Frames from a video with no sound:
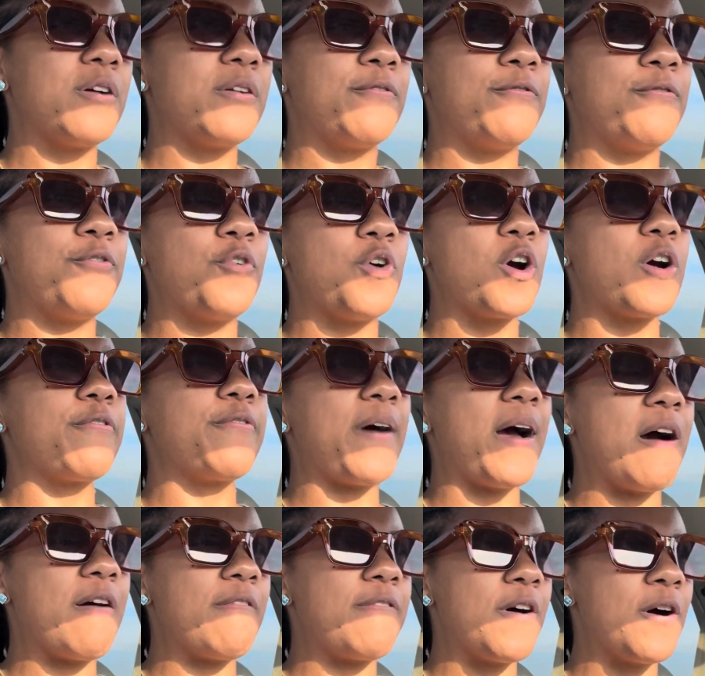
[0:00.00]
four or
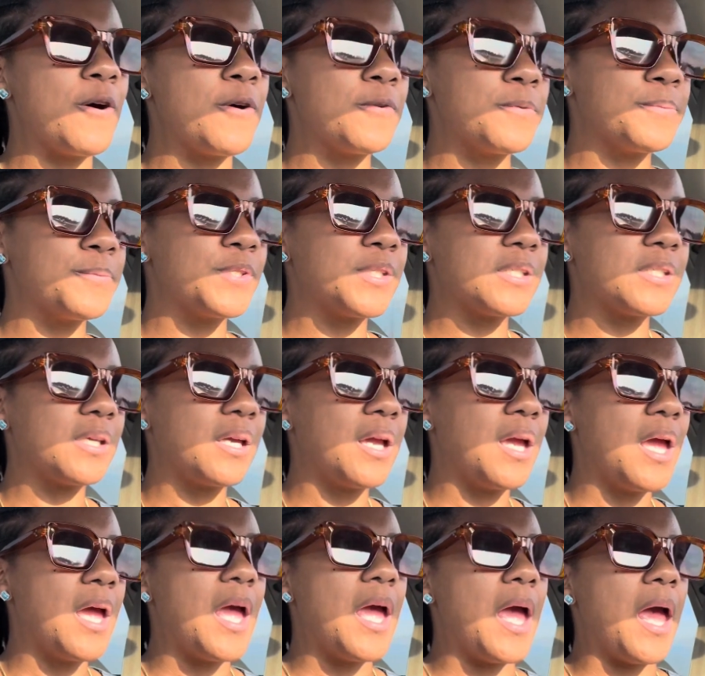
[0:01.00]
five homes,
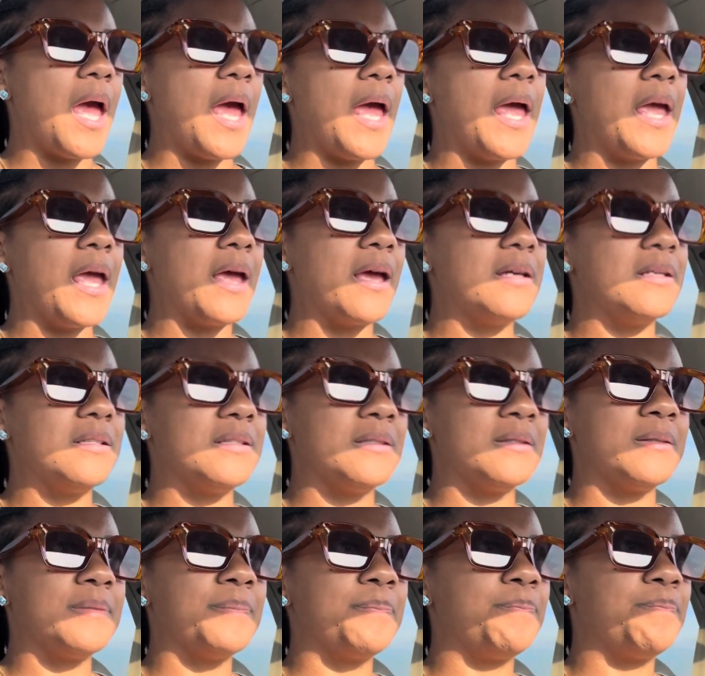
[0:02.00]

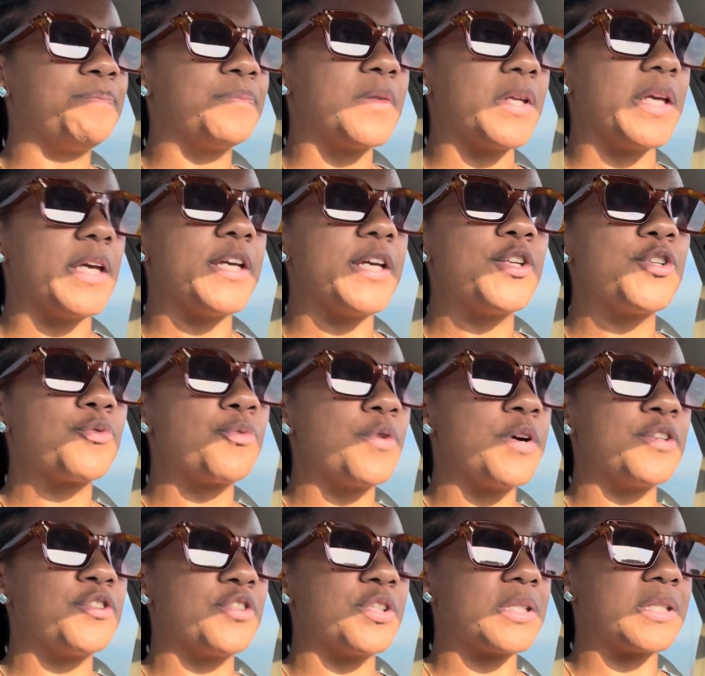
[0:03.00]
and each
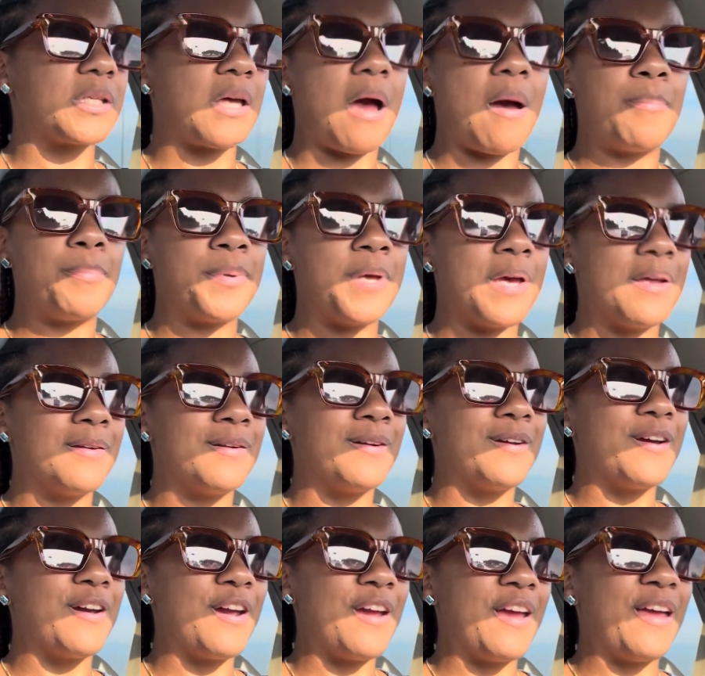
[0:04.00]
one just got
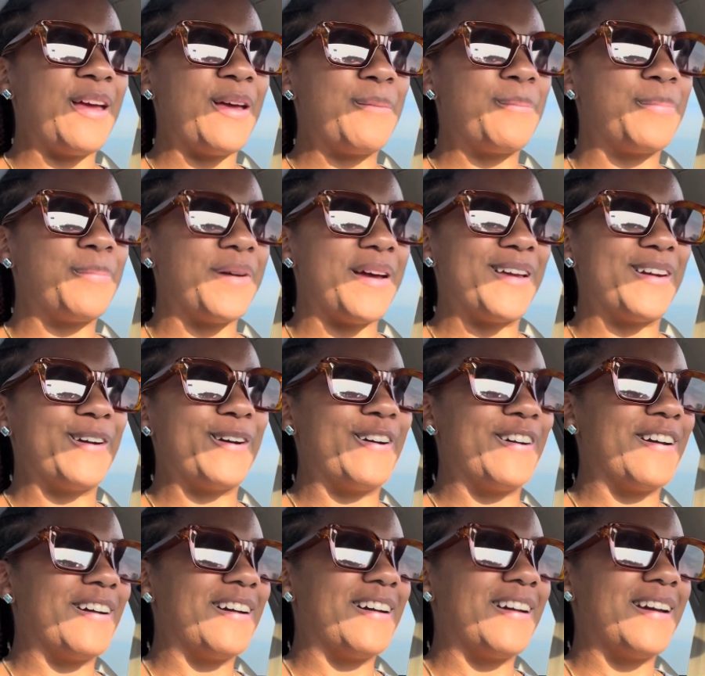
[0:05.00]
better and
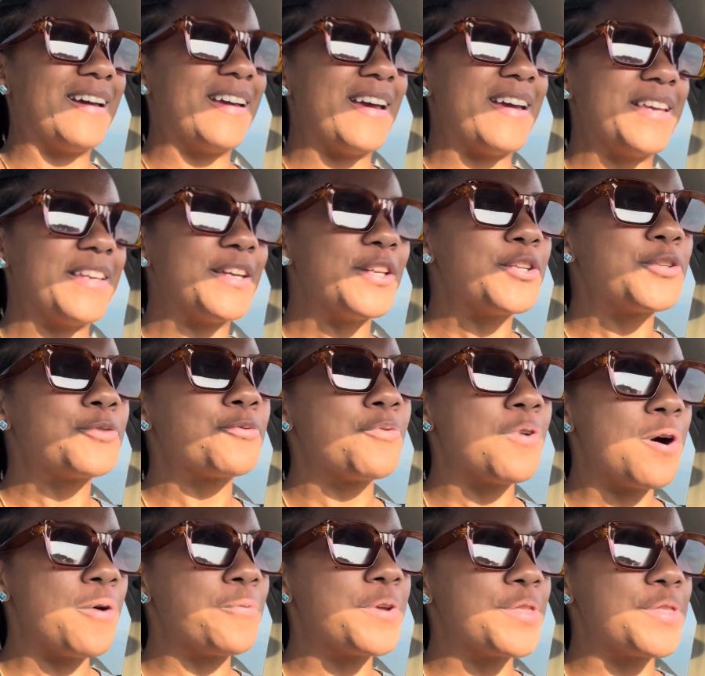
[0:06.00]
better. Each
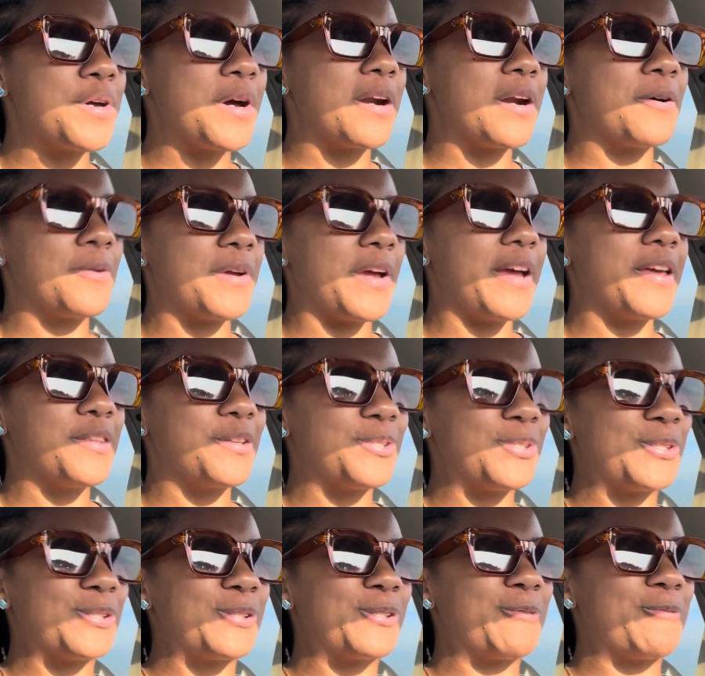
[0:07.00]
one we thought, okay,
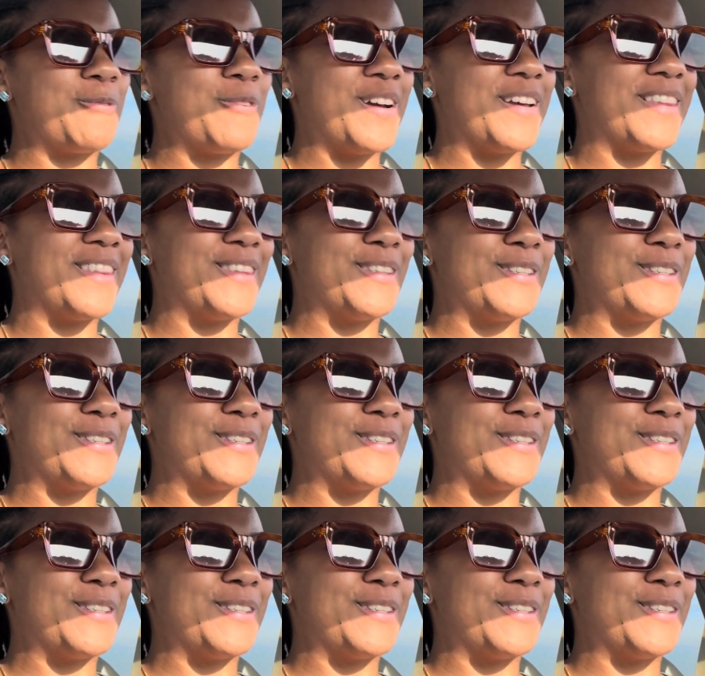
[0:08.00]
this is the one.